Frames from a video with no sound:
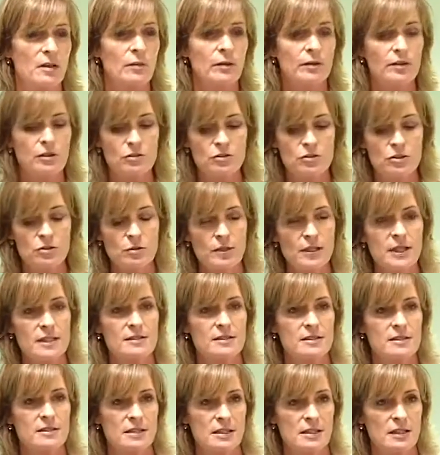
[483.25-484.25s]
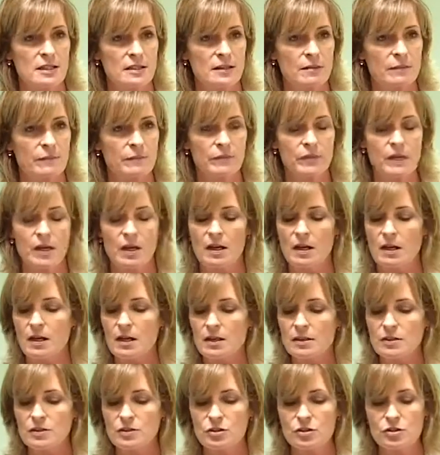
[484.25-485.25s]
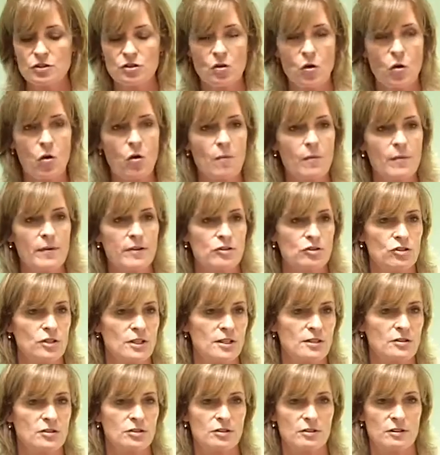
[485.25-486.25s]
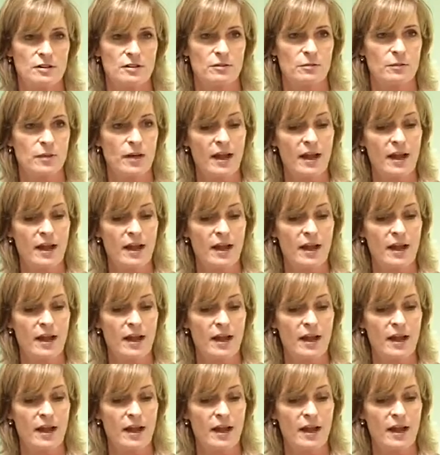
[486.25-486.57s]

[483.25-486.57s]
When you do it as a team, so much easier.